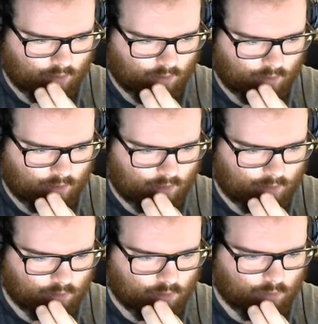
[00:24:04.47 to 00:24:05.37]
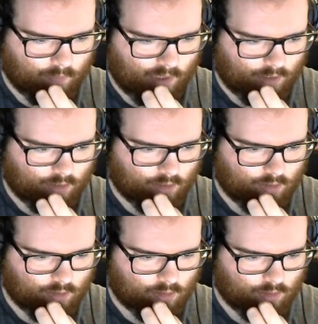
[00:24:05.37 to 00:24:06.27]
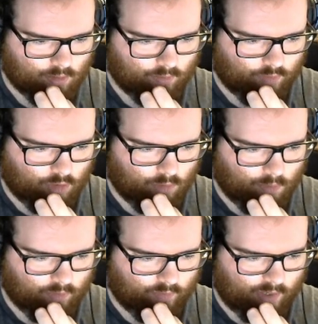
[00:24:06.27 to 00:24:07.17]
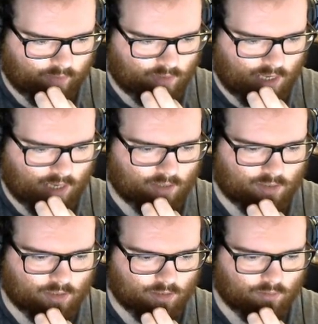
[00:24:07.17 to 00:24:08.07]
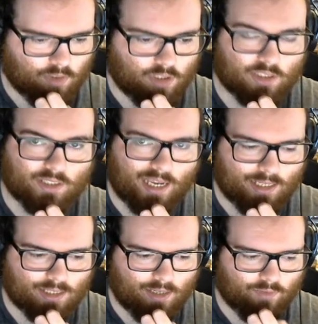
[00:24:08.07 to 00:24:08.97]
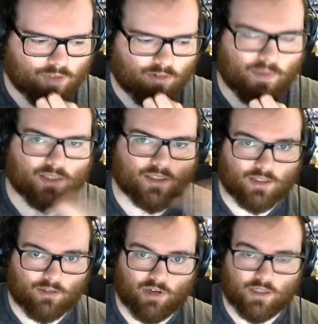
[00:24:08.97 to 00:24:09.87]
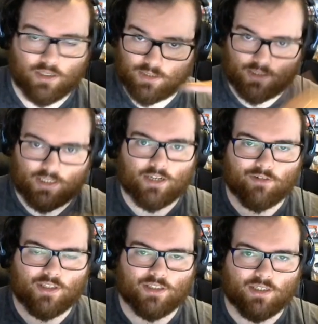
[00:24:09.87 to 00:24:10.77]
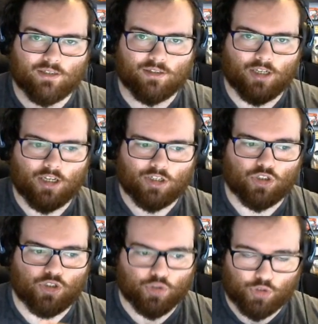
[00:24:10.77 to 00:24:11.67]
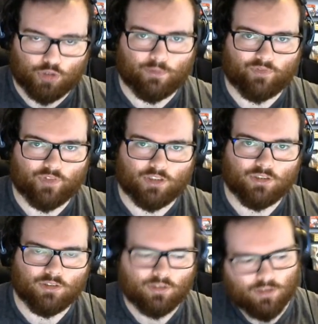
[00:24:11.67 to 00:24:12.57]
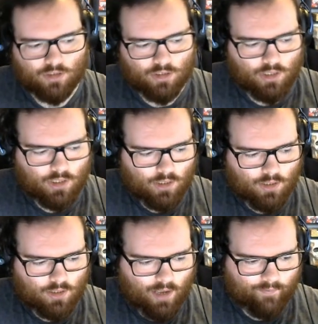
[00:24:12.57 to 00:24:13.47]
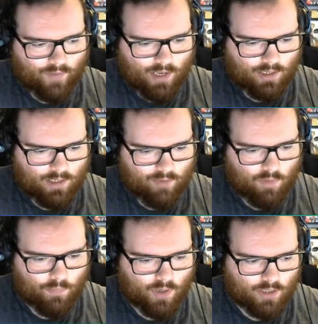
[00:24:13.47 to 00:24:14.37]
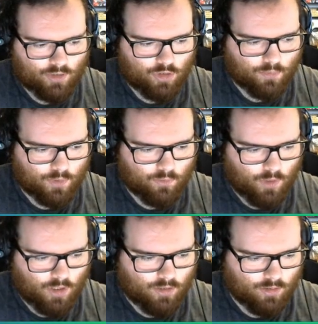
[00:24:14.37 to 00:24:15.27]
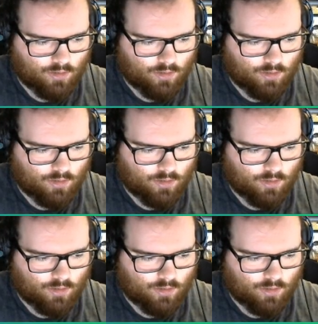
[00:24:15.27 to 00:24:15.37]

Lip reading: is equal to minus 4.56, which is negative, so it means that the gradient is decreasing just before. And then if you put in 2.1,